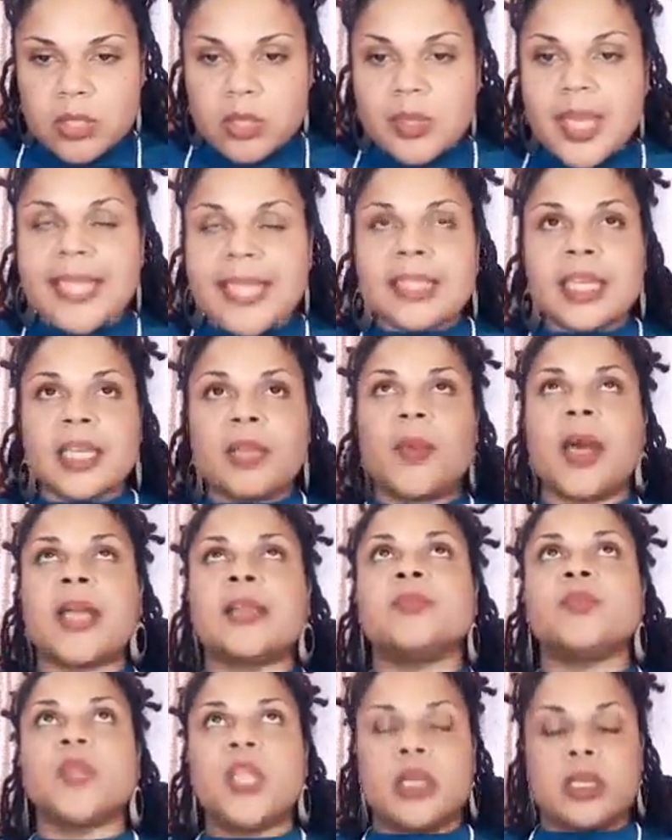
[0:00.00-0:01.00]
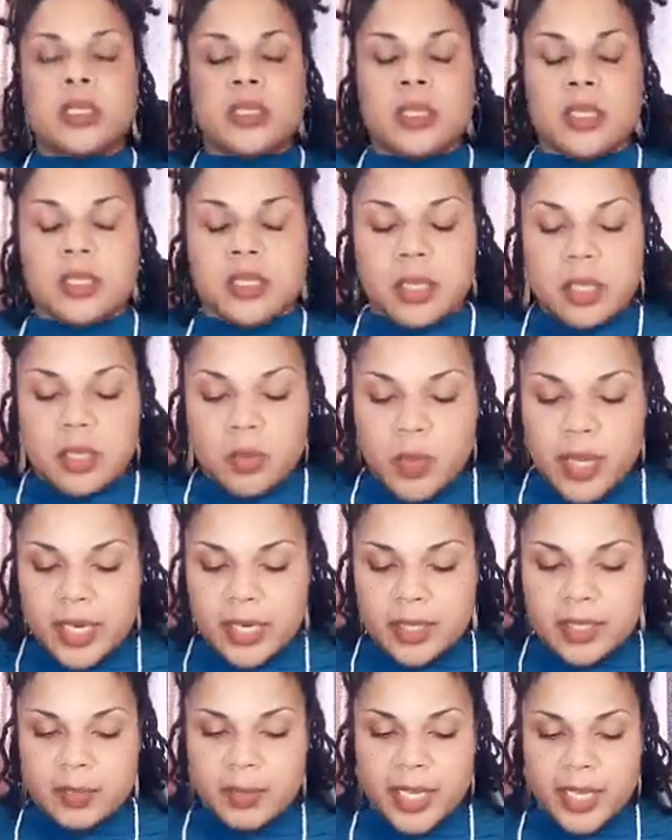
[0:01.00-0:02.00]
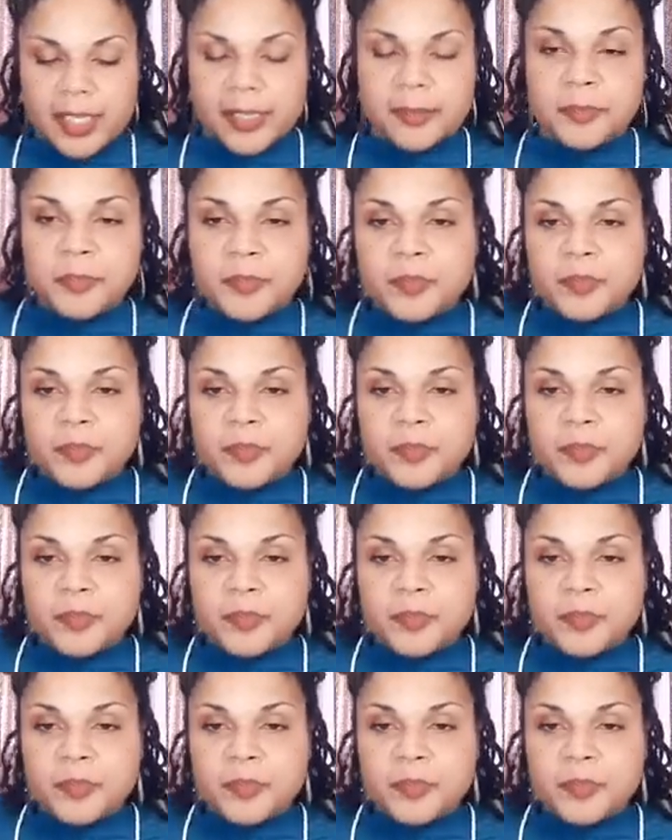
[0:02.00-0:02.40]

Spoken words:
So like think about it. This is a good way to explain it.